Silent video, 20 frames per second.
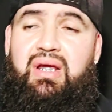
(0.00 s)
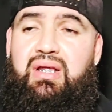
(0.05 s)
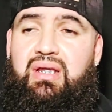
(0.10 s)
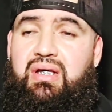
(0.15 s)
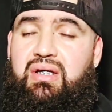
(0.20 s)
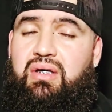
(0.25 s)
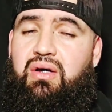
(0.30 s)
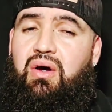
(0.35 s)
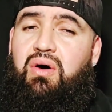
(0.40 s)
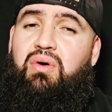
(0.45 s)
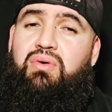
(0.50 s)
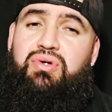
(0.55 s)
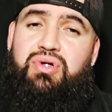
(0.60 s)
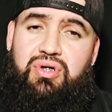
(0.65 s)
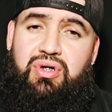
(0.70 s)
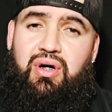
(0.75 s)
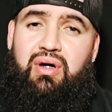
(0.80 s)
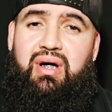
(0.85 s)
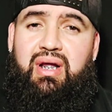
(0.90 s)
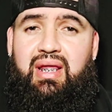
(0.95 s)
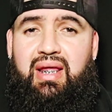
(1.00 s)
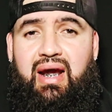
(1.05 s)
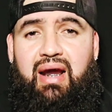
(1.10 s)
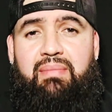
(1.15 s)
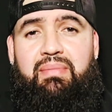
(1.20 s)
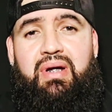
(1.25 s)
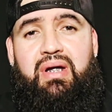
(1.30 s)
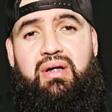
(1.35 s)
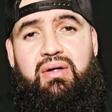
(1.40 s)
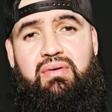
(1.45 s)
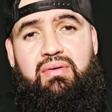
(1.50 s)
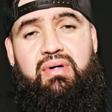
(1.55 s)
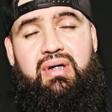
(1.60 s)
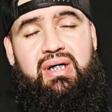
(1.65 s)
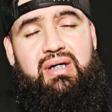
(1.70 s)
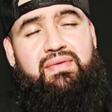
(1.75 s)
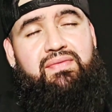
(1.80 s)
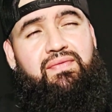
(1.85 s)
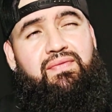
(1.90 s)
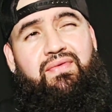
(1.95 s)
in this whole journey that I've been doing
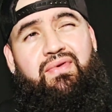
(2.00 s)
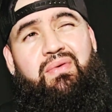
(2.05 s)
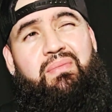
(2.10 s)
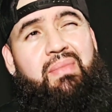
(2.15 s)
this for